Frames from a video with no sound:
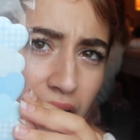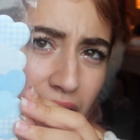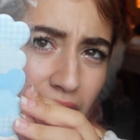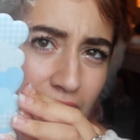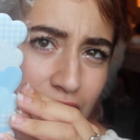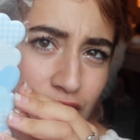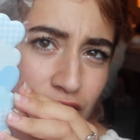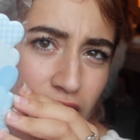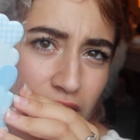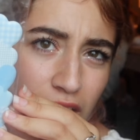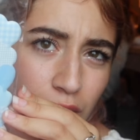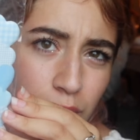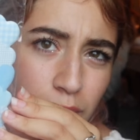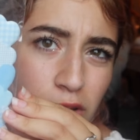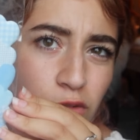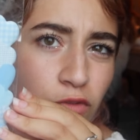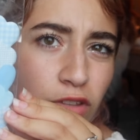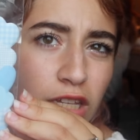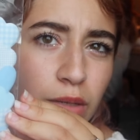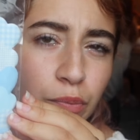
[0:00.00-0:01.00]
And I just think it would be
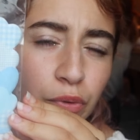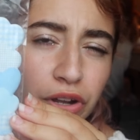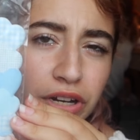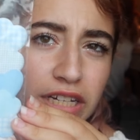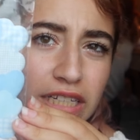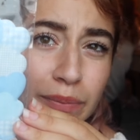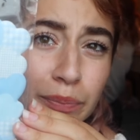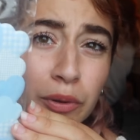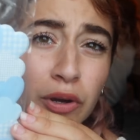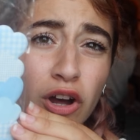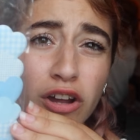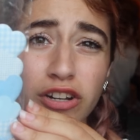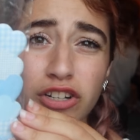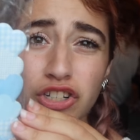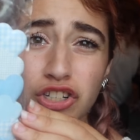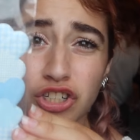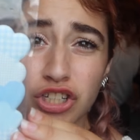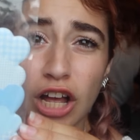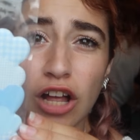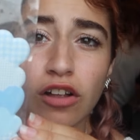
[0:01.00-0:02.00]
really pretty to put on a
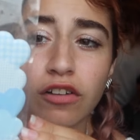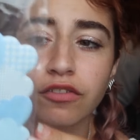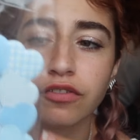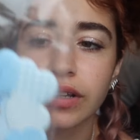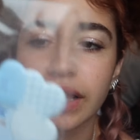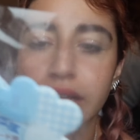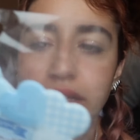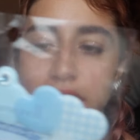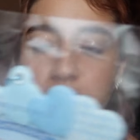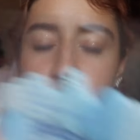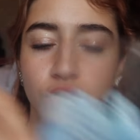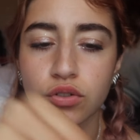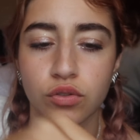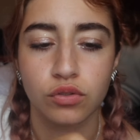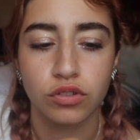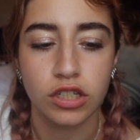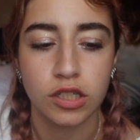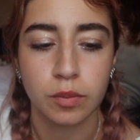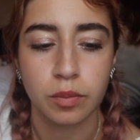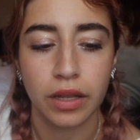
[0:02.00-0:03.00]
shelf like
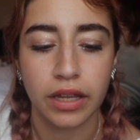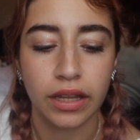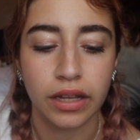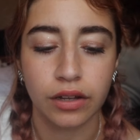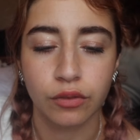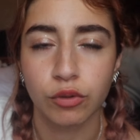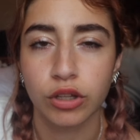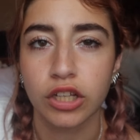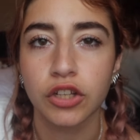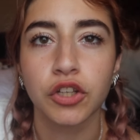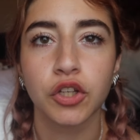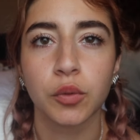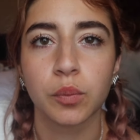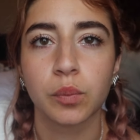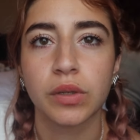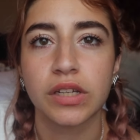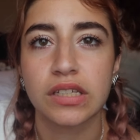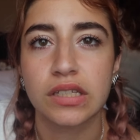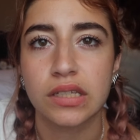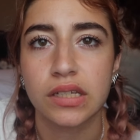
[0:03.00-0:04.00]
to display like a really cute
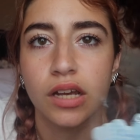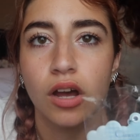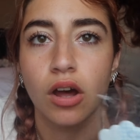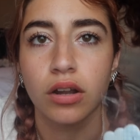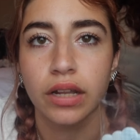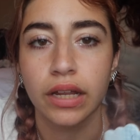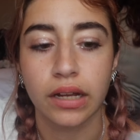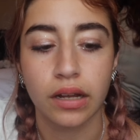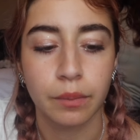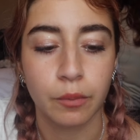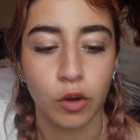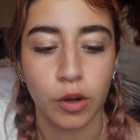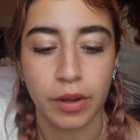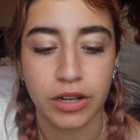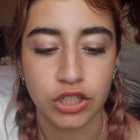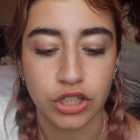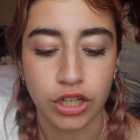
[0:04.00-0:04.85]
PC on like one of my